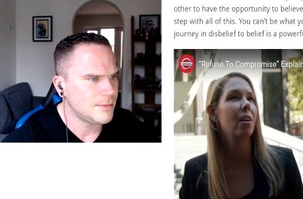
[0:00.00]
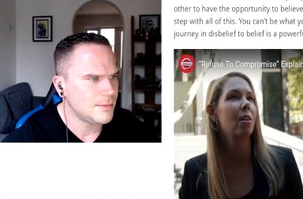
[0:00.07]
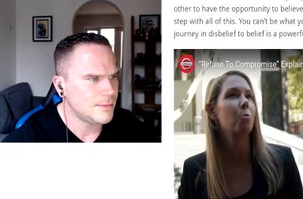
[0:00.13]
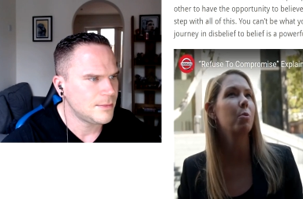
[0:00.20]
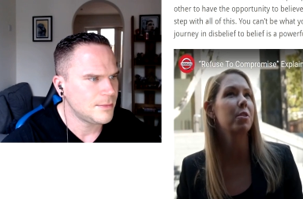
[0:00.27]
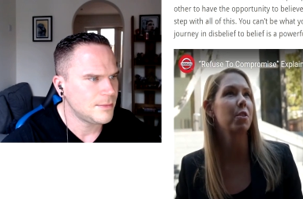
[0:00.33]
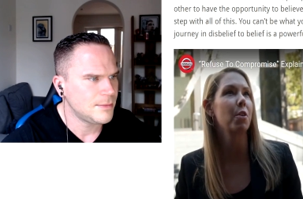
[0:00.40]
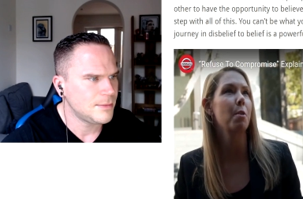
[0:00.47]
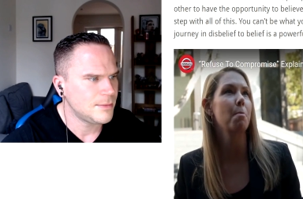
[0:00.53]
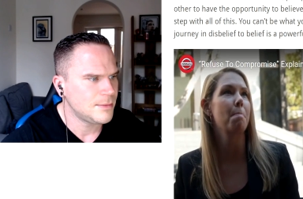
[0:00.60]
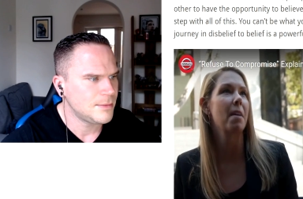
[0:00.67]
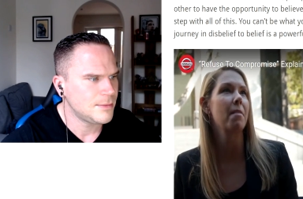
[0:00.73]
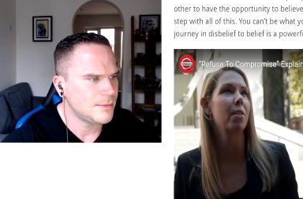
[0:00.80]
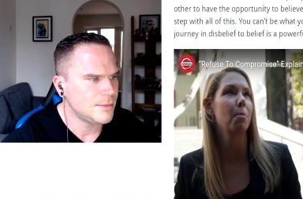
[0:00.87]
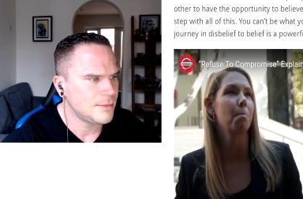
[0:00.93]
Speaker 1: Was there a
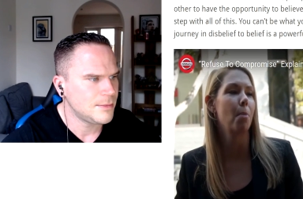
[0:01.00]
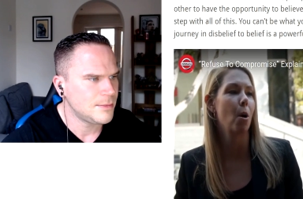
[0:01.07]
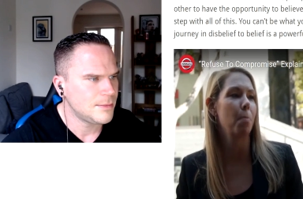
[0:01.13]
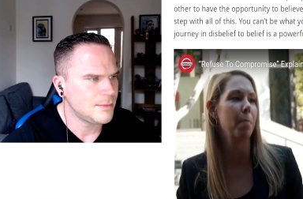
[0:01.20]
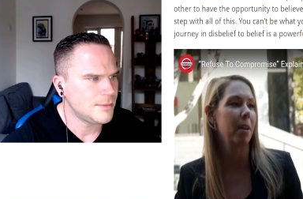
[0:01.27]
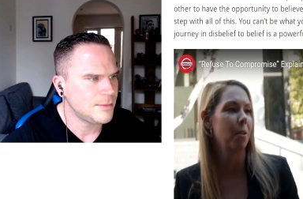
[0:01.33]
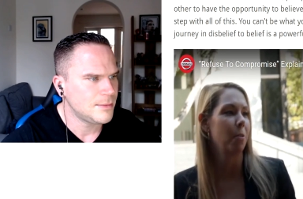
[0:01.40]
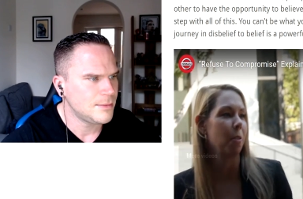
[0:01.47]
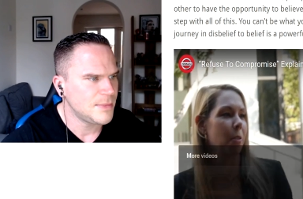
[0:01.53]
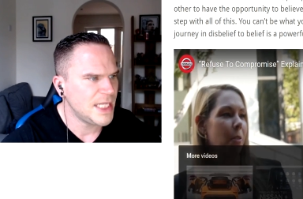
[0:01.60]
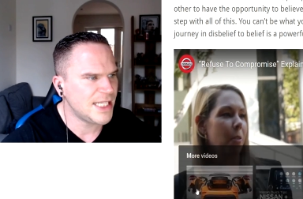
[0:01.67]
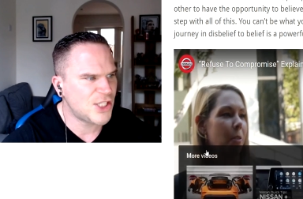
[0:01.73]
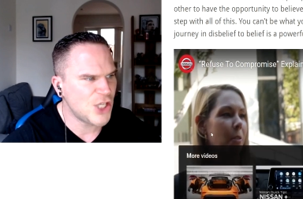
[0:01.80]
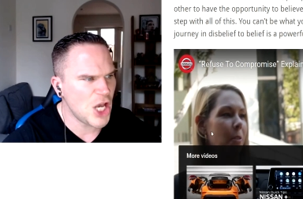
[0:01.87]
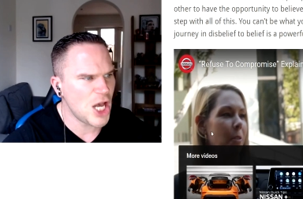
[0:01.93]
pivotal moment?
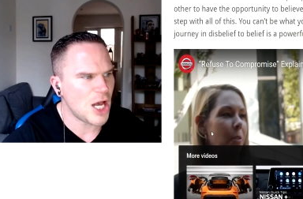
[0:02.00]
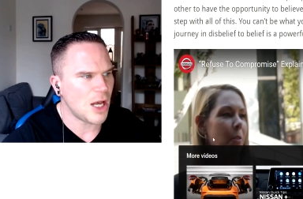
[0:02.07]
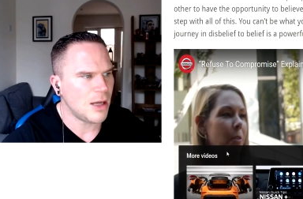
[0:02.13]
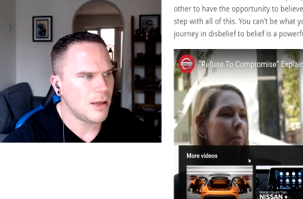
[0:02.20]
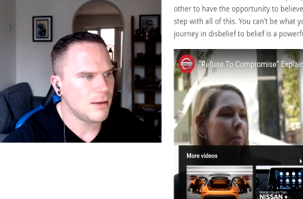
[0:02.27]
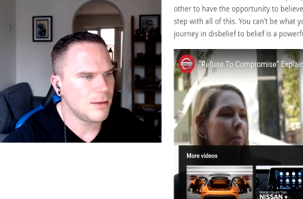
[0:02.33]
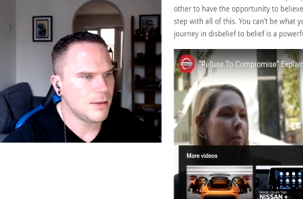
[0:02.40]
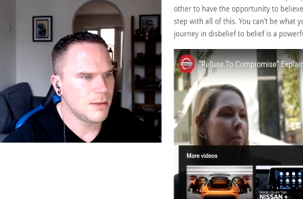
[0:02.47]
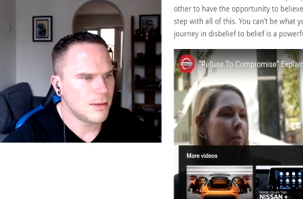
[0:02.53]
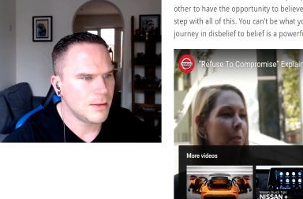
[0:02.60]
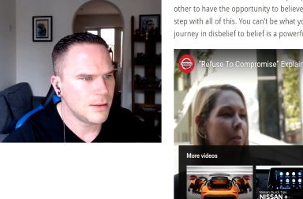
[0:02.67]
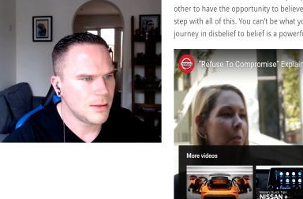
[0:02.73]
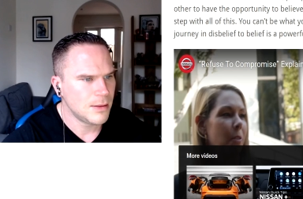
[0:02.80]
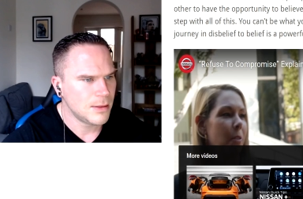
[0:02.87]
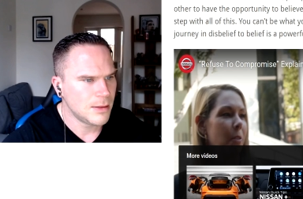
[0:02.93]
Speaker 2: it's her. Uh,
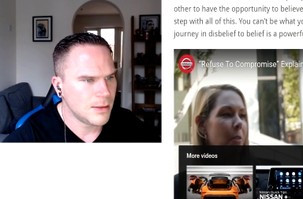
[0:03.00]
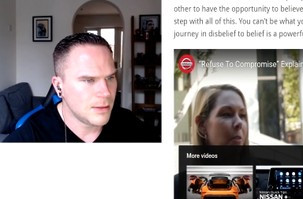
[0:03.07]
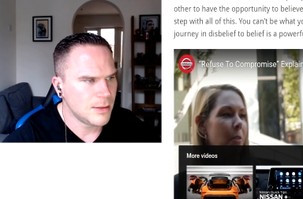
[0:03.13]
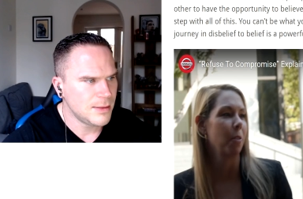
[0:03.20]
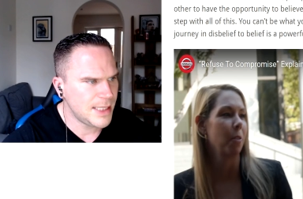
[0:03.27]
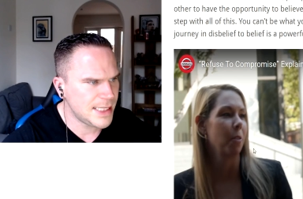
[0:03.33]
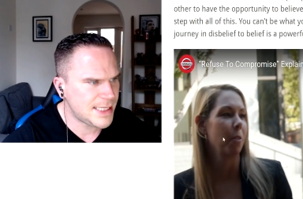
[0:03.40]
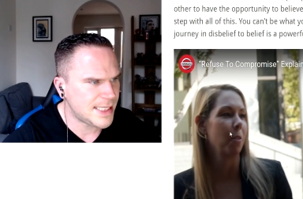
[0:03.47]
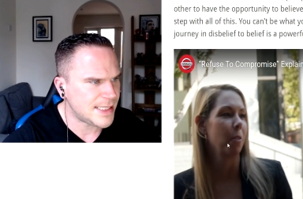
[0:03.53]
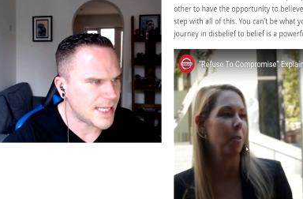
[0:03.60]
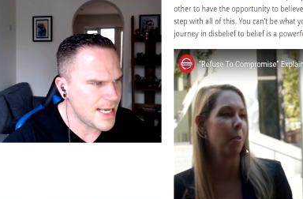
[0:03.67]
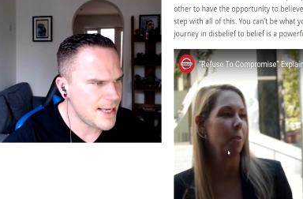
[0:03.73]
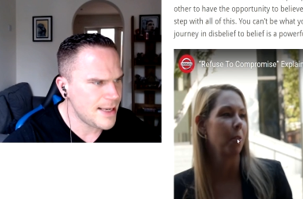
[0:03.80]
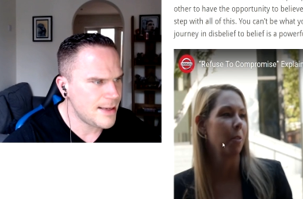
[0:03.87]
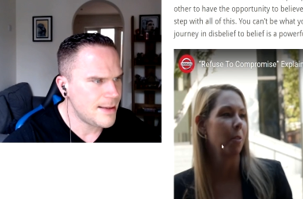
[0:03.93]
this is
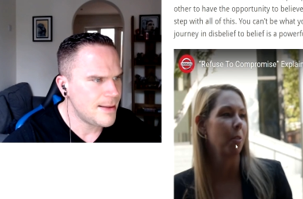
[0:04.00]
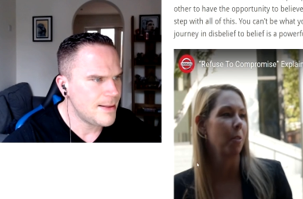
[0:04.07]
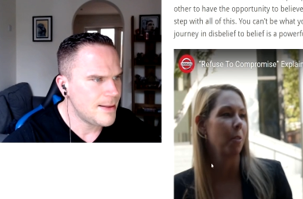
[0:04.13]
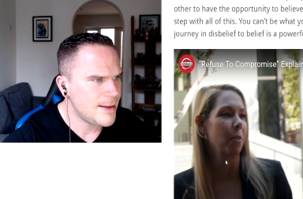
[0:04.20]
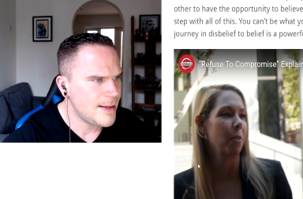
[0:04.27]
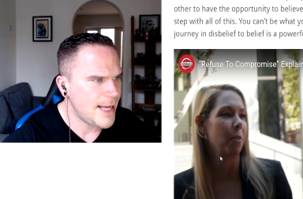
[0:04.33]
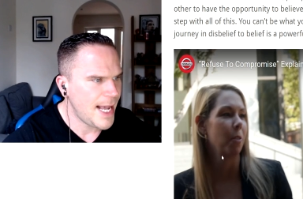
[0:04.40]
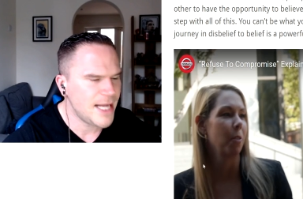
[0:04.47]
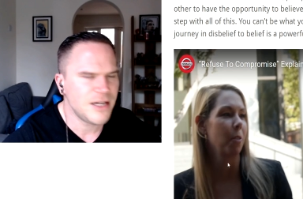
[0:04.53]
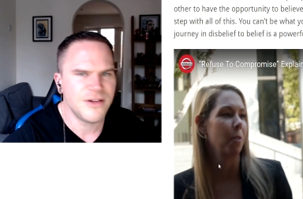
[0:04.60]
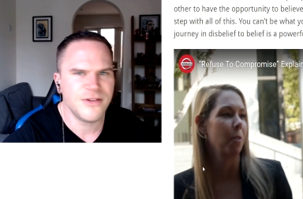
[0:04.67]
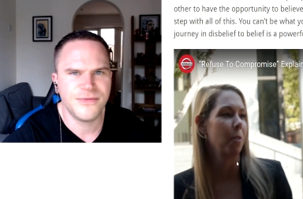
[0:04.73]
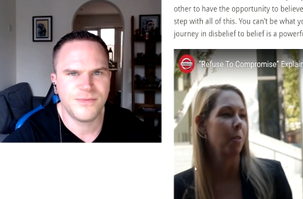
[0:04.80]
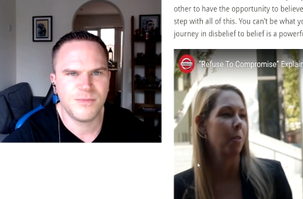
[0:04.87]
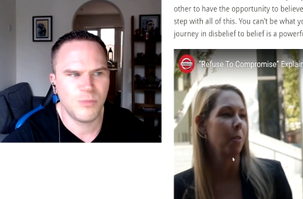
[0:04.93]
it. Head
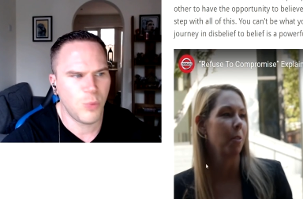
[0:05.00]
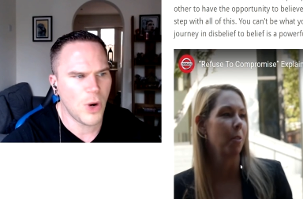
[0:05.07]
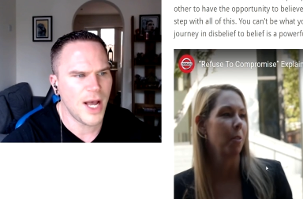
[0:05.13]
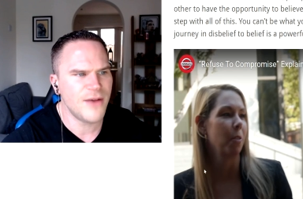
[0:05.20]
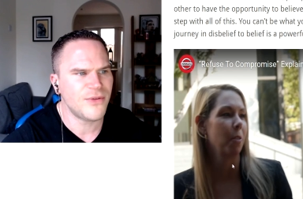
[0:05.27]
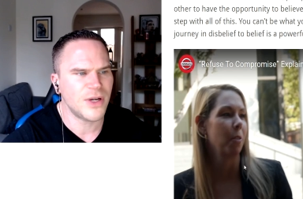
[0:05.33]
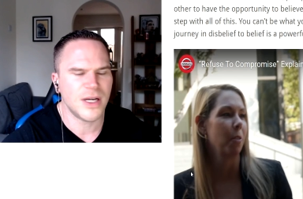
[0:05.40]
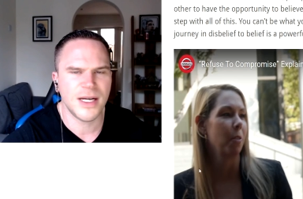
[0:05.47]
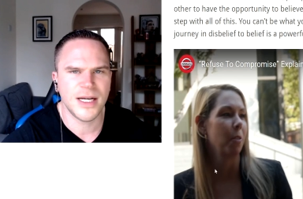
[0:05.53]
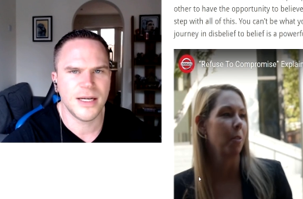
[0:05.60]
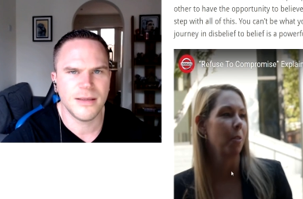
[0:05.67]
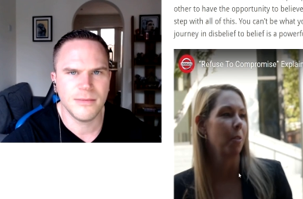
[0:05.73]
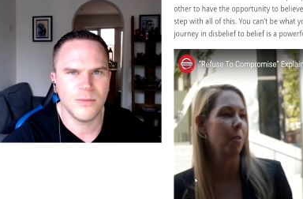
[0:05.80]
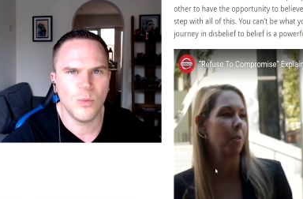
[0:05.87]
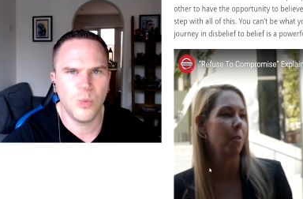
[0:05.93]
of whatever at
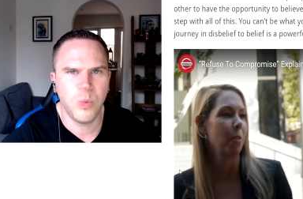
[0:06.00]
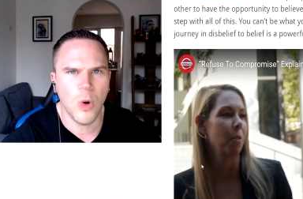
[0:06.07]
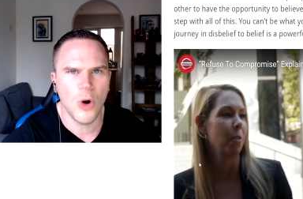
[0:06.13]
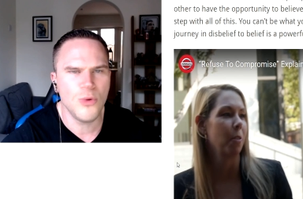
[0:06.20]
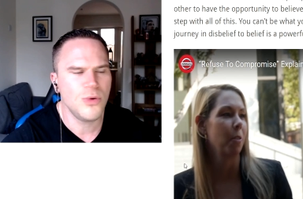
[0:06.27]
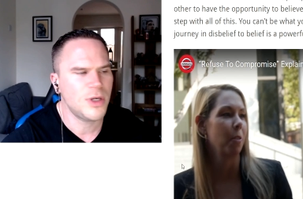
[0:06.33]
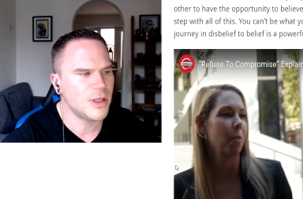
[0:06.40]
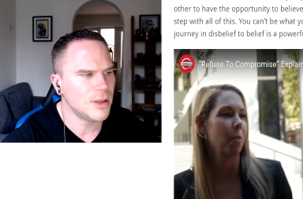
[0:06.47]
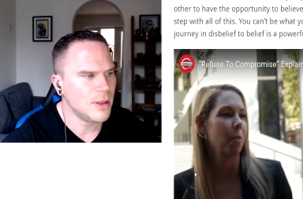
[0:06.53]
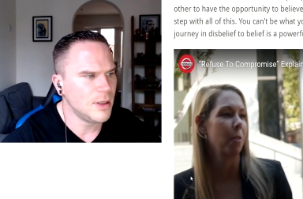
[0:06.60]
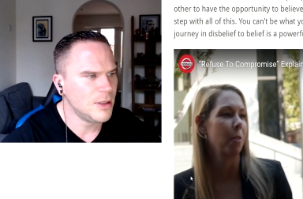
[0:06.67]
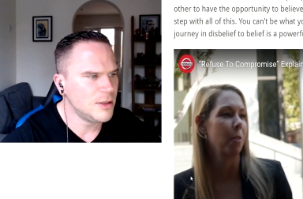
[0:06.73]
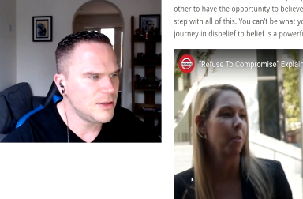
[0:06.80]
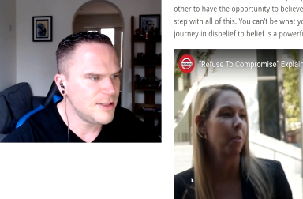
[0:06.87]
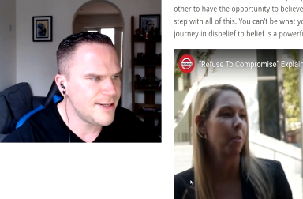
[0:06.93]
uh, woke
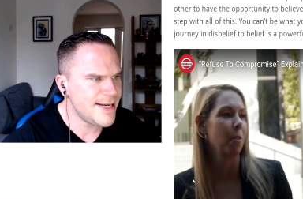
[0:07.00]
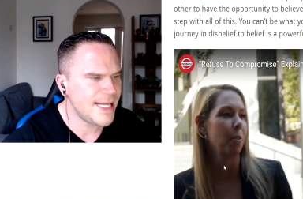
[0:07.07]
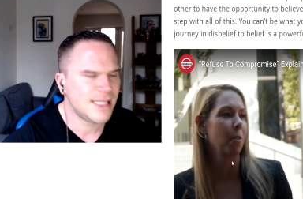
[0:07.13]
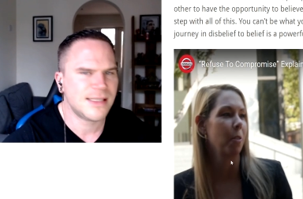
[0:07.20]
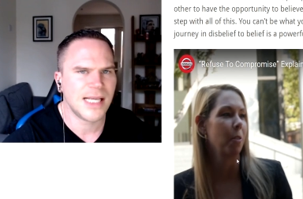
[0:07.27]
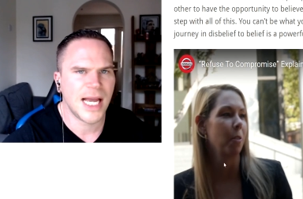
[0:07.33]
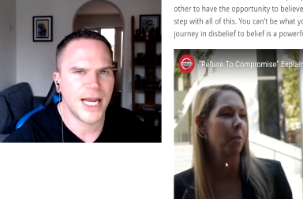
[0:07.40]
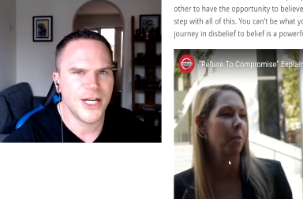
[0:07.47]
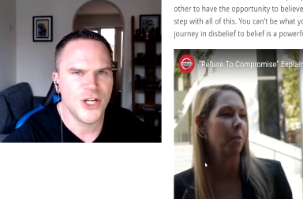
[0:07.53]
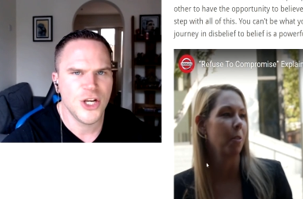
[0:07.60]
Nissan